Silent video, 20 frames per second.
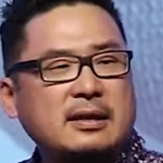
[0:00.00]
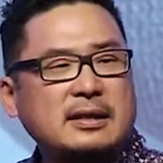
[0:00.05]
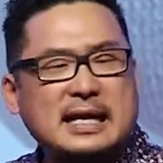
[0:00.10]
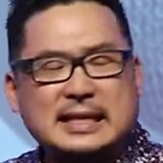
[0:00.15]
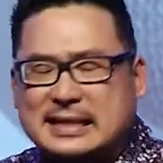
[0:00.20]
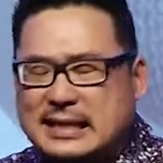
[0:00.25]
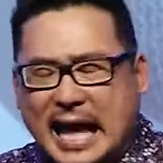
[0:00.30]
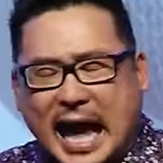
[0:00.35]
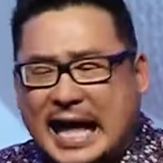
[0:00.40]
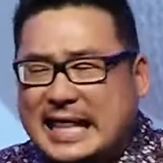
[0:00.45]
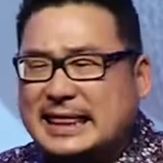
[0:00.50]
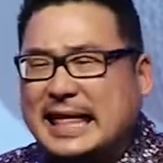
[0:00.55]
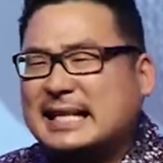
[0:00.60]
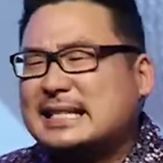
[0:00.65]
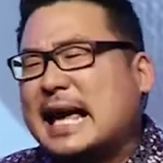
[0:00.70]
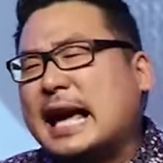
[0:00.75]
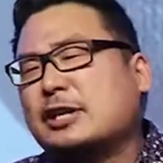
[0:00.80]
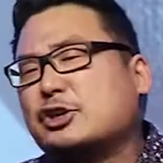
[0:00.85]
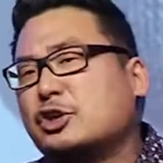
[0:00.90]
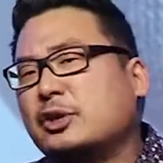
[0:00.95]
That's
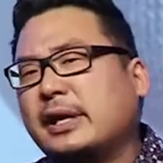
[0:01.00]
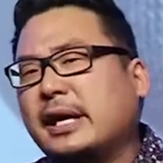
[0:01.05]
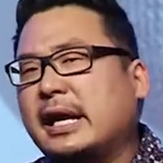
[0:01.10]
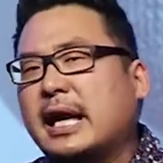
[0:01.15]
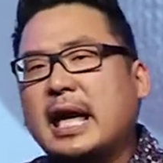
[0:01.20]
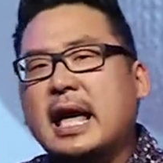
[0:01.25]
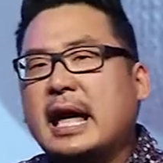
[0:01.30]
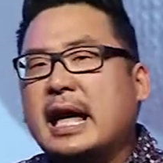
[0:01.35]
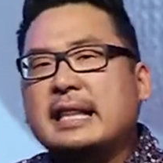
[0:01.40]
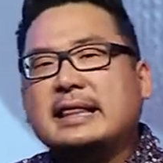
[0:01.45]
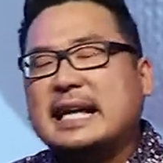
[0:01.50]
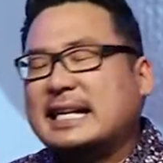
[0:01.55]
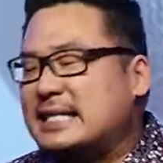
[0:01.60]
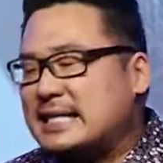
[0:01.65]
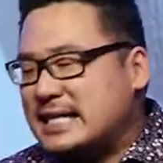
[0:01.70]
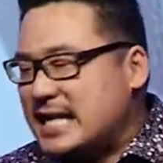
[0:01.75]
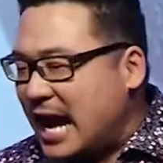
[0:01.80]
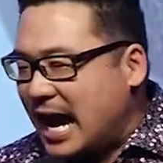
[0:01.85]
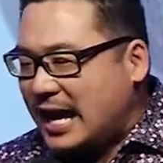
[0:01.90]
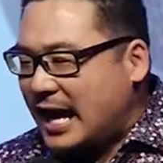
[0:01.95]

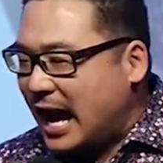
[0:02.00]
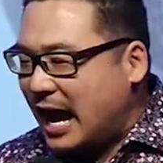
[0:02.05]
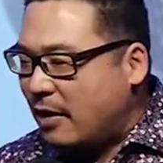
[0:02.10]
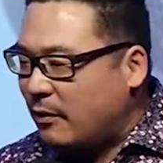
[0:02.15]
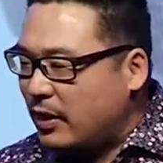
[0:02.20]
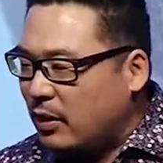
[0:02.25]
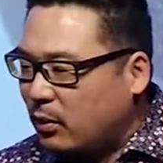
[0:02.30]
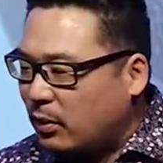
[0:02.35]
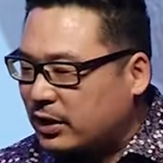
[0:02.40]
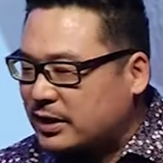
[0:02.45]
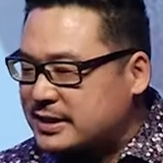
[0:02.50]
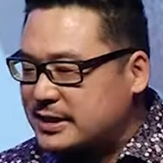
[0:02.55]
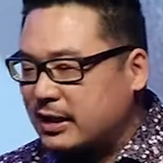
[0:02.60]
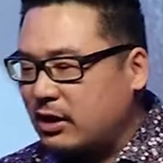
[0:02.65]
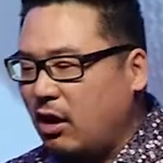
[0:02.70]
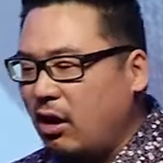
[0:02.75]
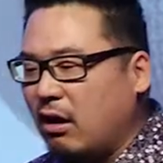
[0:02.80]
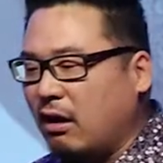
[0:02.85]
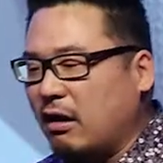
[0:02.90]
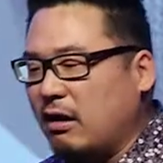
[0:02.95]
not how it works
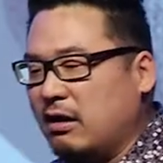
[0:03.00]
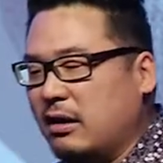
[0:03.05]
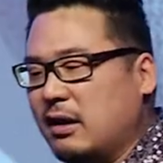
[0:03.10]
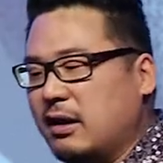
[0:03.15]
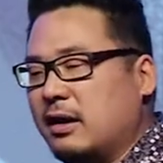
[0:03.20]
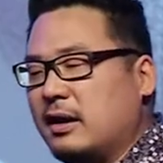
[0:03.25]
at all.